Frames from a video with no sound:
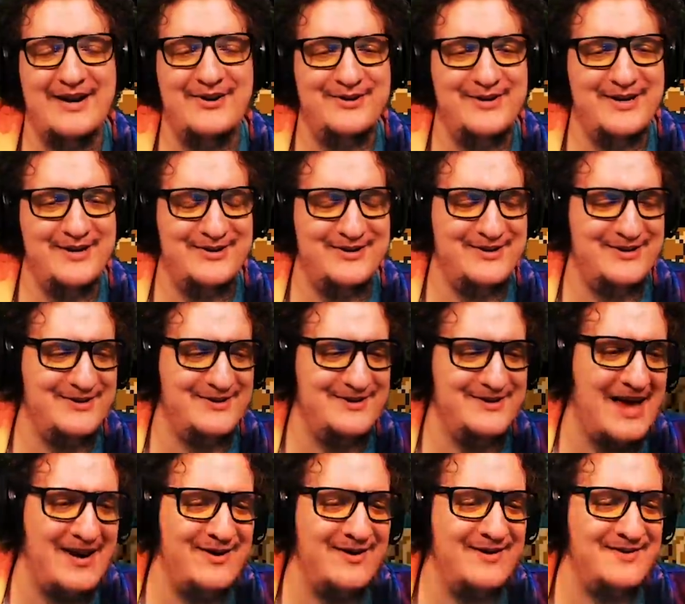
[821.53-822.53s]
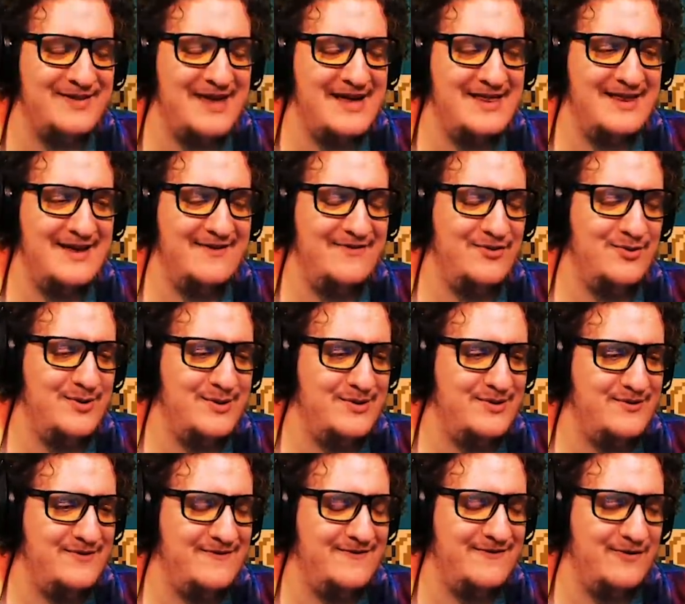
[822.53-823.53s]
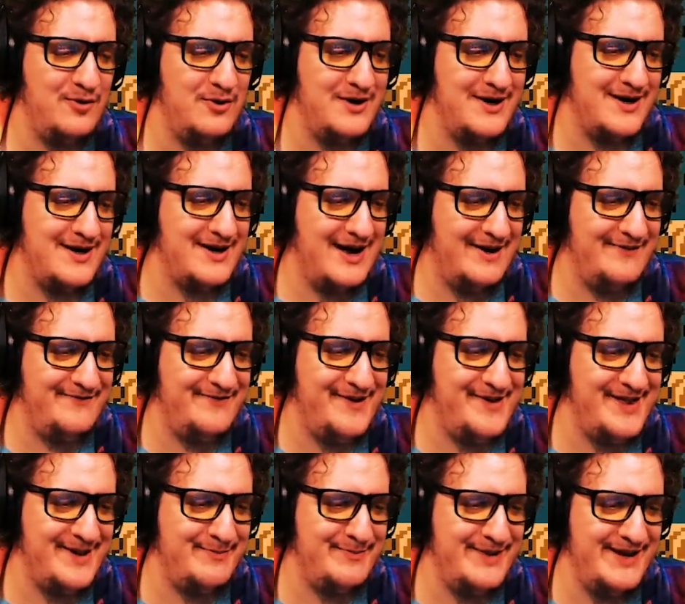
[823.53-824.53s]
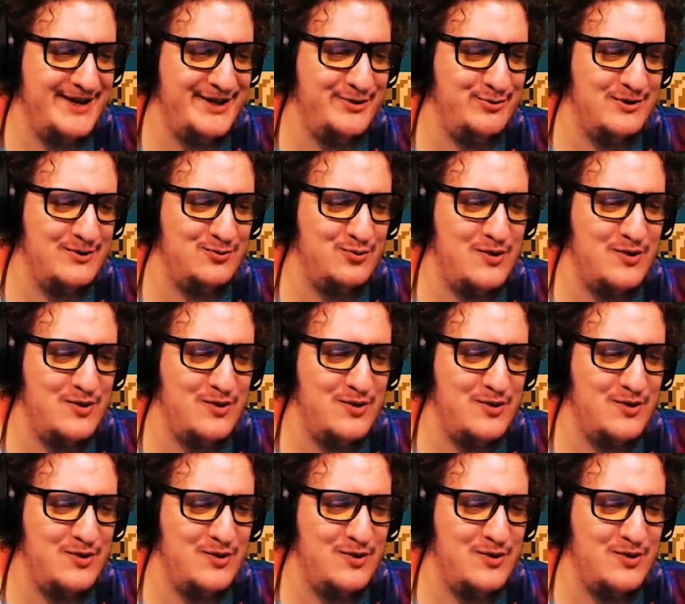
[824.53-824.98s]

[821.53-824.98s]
I don't know, dude. That that level was euphoric. I felt like me and you were